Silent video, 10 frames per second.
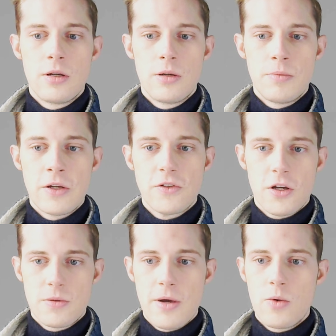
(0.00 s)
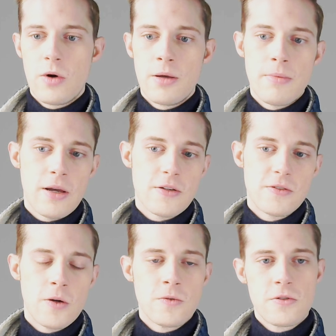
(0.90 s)
when you talked about what Mega
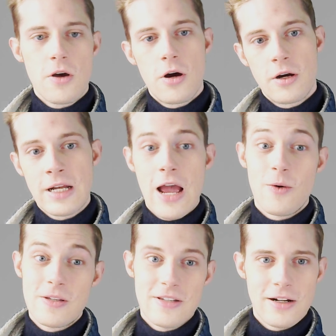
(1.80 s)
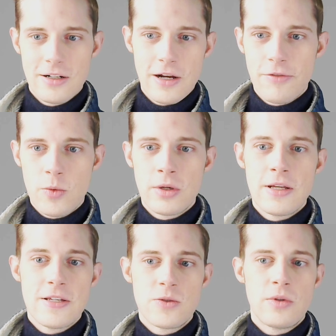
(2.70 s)
Stones are and how excited everyone
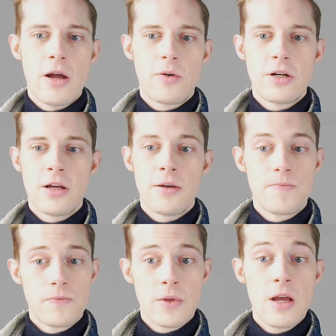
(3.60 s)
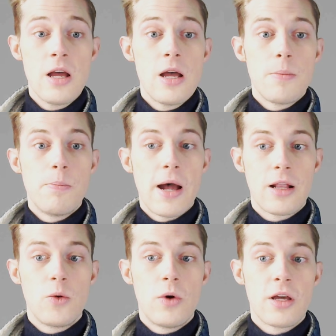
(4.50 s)
is, we're now going to
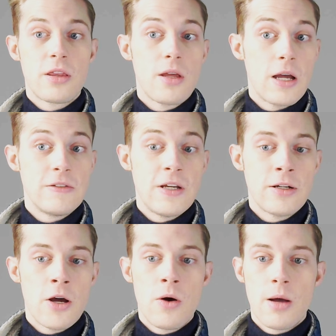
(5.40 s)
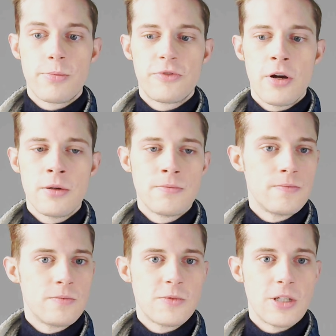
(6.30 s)
battle with Audino up front
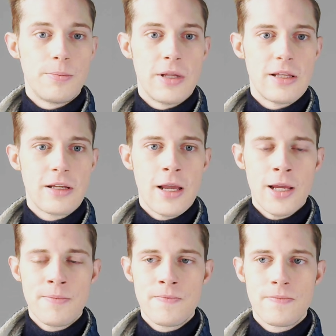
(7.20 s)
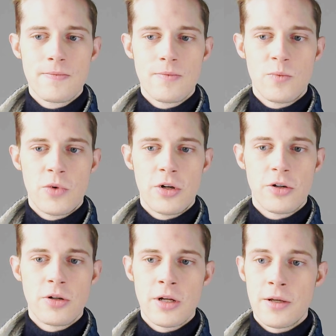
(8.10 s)
to play the game. We're
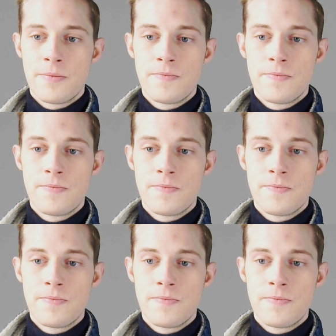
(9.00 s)
going to